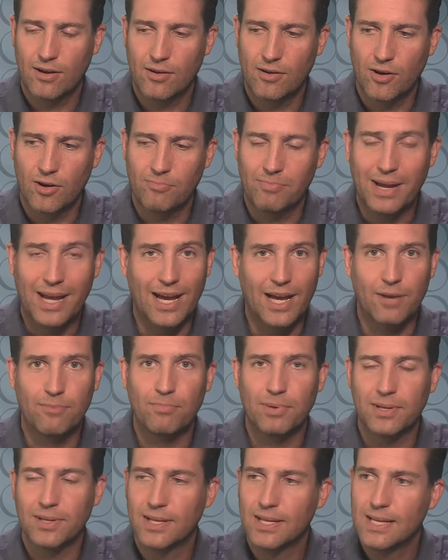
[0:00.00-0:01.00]

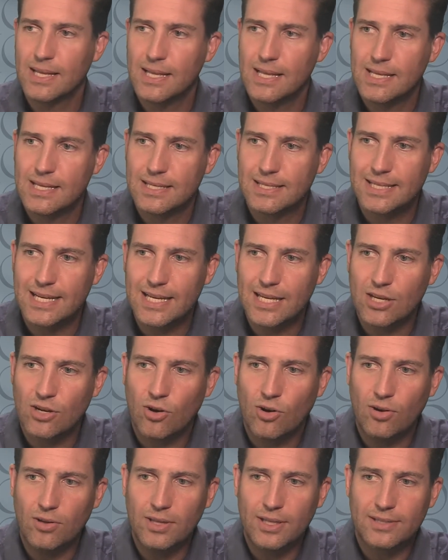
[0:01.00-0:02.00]
but taking
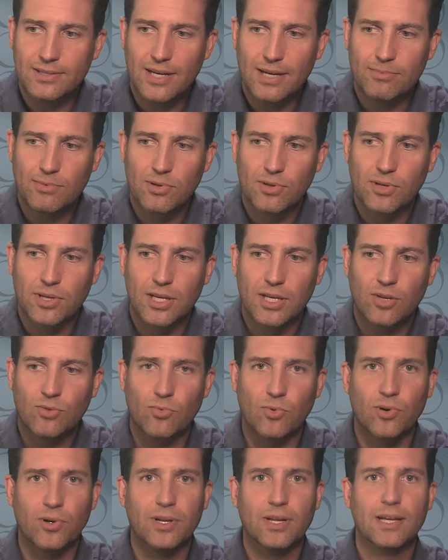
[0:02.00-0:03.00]
all that time to look
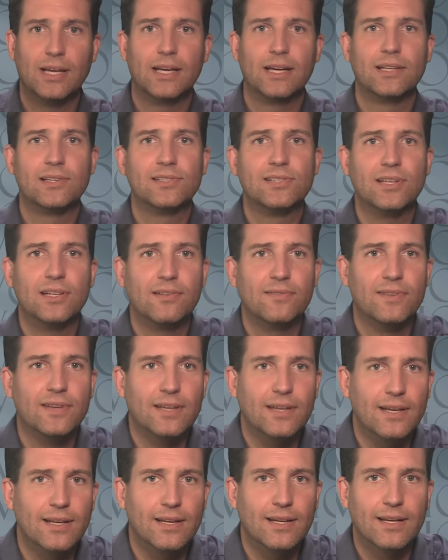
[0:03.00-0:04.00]
inward instead of
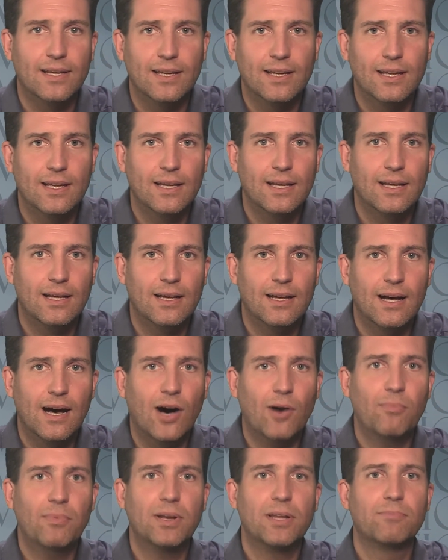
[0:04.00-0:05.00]
thinking,
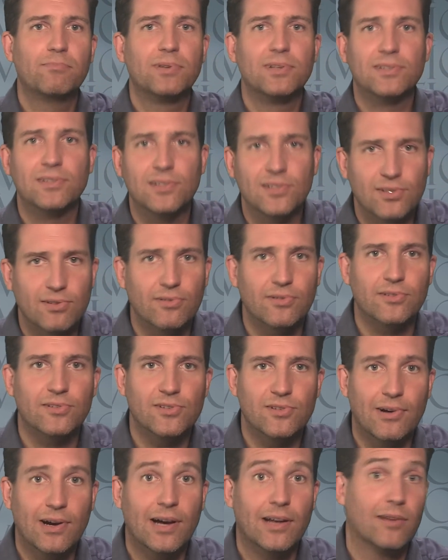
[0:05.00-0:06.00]
how many business owners
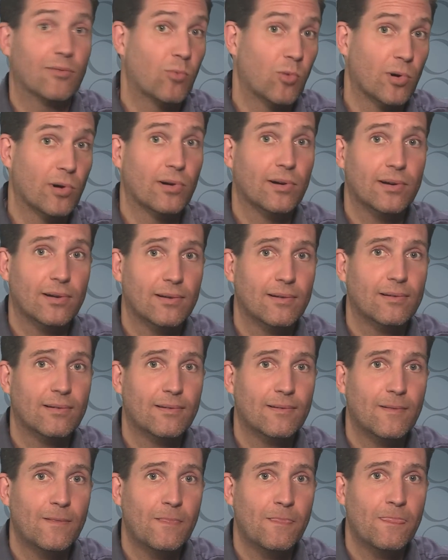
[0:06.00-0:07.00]
are out of work?
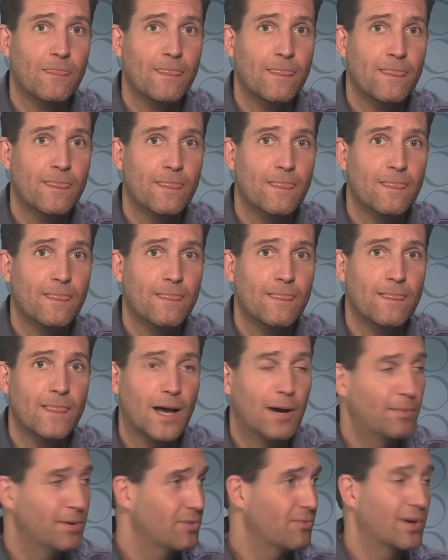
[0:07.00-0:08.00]

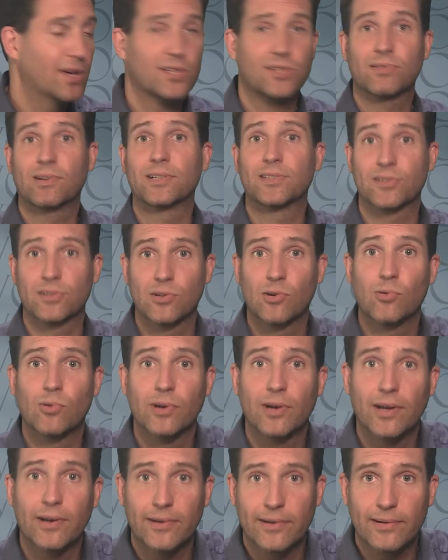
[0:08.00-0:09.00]
How many restaurants are
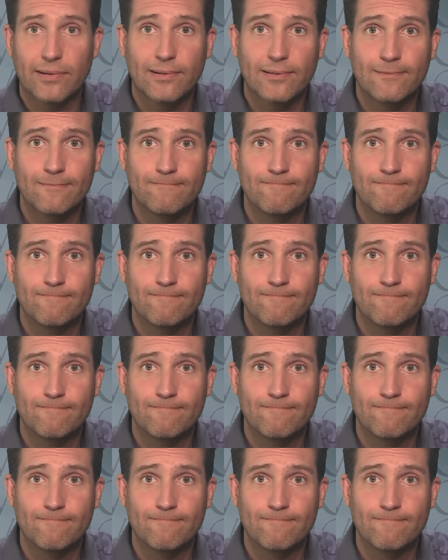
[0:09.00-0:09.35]
going under?